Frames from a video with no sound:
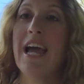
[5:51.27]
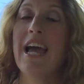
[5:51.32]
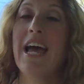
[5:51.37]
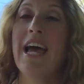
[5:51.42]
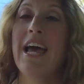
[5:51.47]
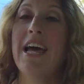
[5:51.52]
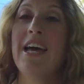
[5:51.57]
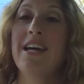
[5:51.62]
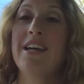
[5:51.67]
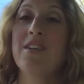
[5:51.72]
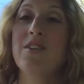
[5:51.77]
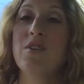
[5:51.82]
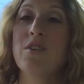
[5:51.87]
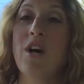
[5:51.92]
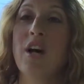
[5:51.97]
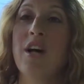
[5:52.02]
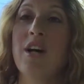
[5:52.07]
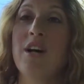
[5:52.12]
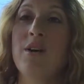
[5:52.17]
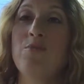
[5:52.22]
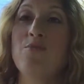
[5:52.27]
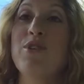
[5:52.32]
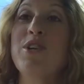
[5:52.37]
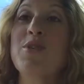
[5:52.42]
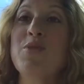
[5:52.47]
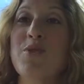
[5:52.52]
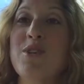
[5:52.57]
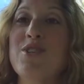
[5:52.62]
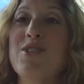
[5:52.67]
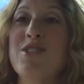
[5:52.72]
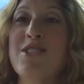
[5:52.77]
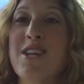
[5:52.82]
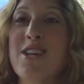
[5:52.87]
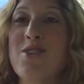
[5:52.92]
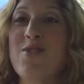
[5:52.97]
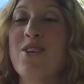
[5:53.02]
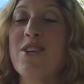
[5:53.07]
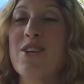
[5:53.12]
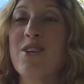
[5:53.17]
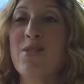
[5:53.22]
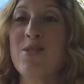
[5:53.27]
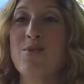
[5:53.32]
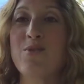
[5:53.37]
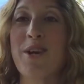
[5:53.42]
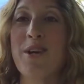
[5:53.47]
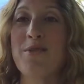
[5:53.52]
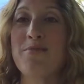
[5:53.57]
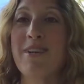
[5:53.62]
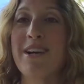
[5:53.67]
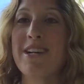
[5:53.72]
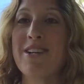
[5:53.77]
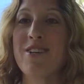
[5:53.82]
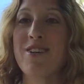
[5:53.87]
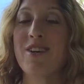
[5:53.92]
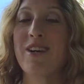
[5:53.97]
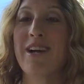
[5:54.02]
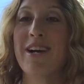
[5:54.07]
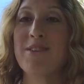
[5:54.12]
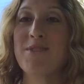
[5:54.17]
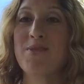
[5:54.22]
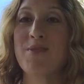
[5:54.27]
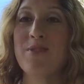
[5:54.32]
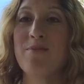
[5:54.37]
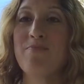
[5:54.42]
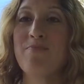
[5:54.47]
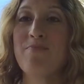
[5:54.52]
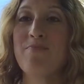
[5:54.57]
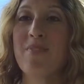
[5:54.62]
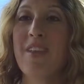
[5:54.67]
and resources that you can use right away in your classroom.